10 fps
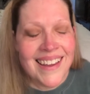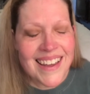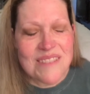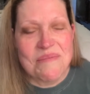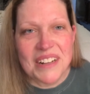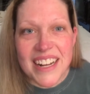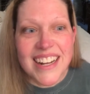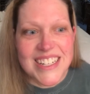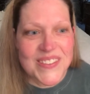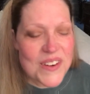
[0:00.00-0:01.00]
and
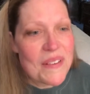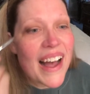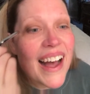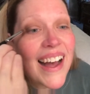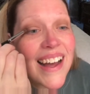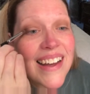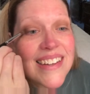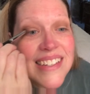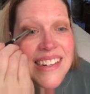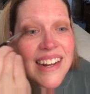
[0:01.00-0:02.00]
blush for my
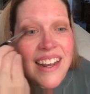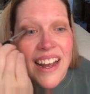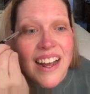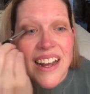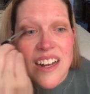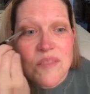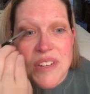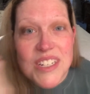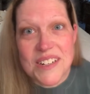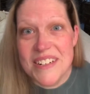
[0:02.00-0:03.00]
eyes.
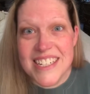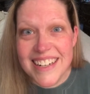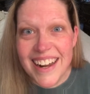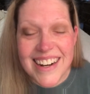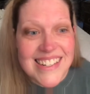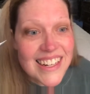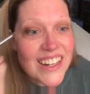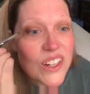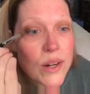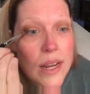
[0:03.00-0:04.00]
You do what you gotta
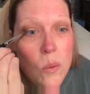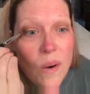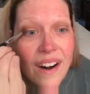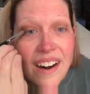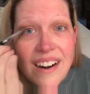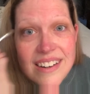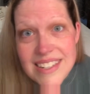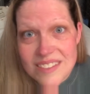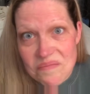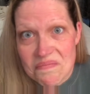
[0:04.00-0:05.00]
do. It
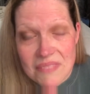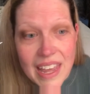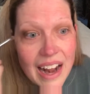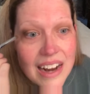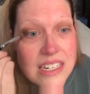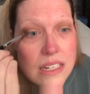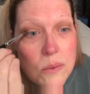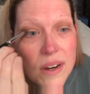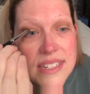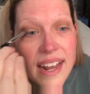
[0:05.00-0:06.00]
worked. It actually
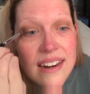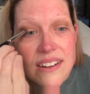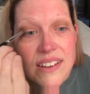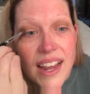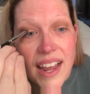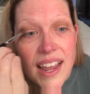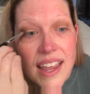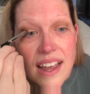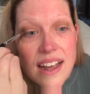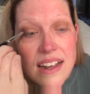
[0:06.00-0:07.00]
worked out
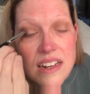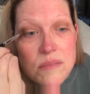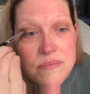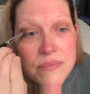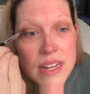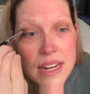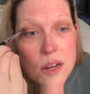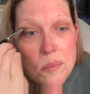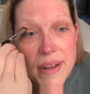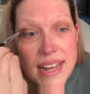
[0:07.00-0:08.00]
okay.
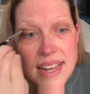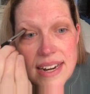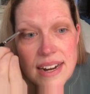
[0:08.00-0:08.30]
But